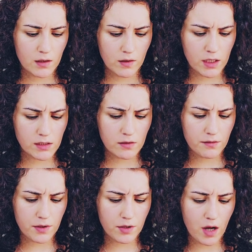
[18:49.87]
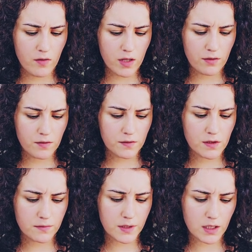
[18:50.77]
Okay, so they're going through
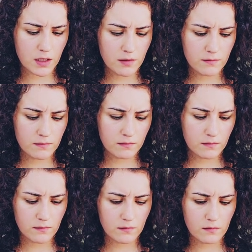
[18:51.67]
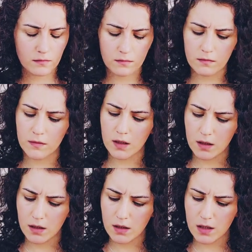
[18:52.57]
something
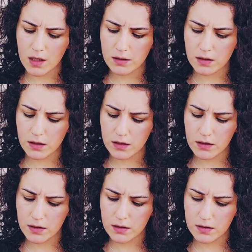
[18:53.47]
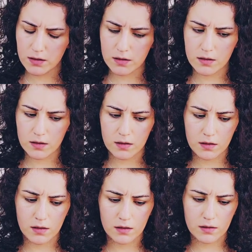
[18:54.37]
that is
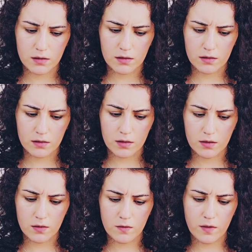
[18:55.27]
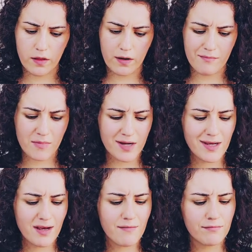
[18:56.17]
to do with their
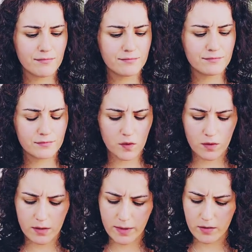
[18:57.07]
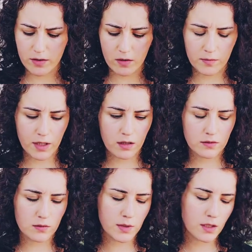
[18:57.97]
money. What about it? Oh my
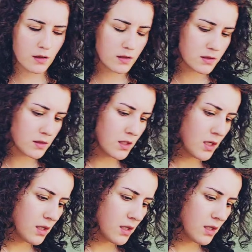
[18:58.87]
God, too many cards.